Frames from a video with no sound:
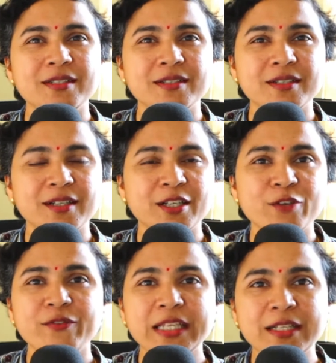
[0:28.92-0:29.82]

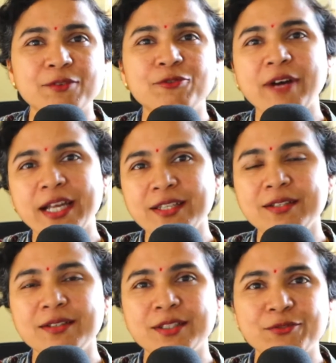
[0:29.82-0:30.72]
reveal
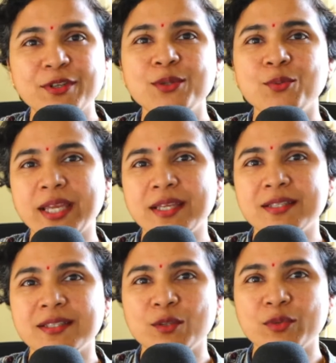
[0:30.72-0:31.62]
5 different
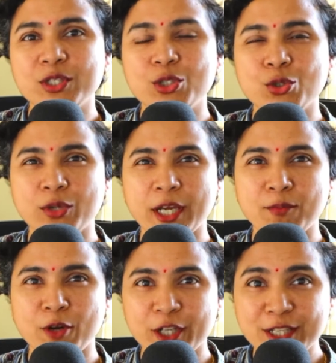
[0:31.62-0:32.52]
ways in which you can
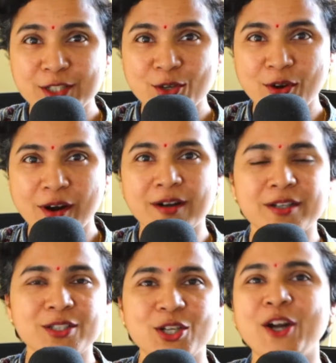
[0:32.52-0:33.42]
monetize your
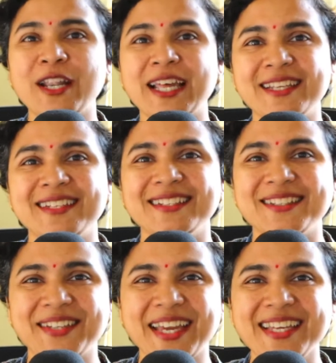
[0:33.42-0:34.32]
art online.
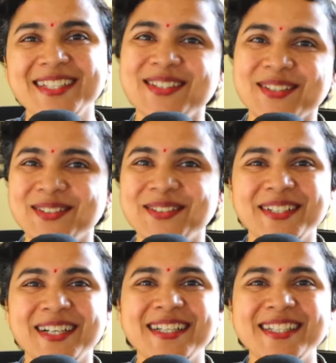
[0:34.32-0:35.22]
Okay,
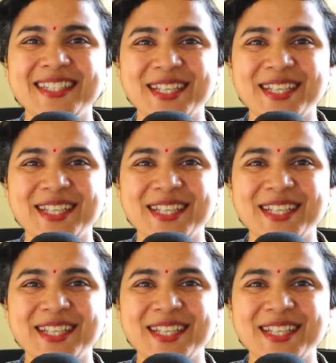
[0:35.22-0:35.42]
so stay